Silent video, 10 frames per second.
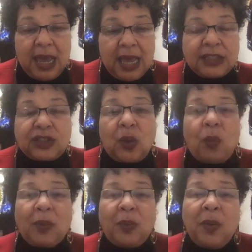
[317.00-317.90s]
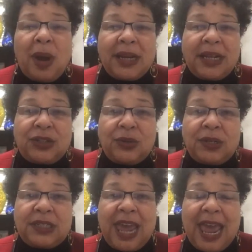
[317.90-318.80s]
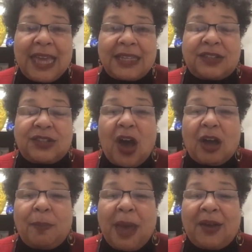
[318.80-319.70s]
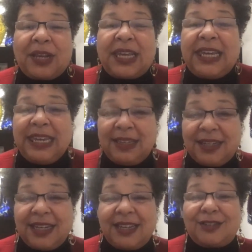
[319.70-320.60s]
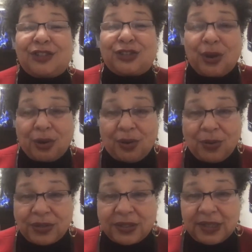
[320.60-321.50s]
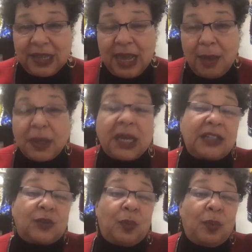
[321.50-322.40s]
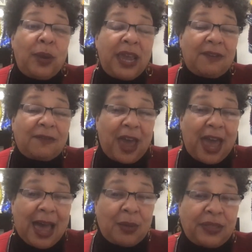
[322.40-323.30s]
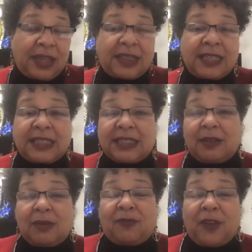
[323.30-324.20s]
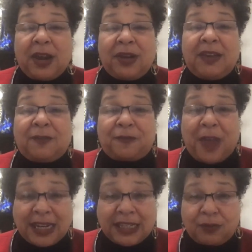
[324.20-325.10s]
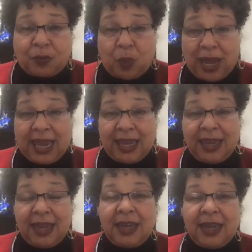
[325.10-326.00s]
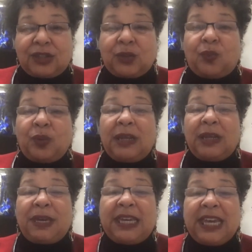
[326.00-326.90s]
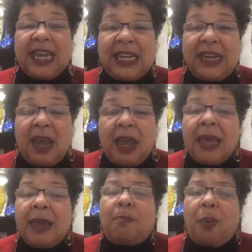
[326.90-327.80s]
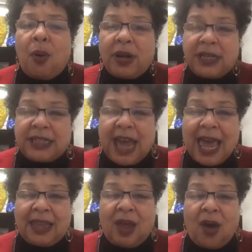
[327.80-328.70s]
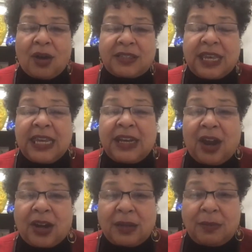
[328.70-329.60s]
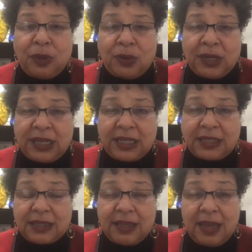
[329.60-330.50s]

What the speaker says: And so what we want to do today is talk about healing circles, because we have found that this is a very effective way to really begin important dialogues in our communities.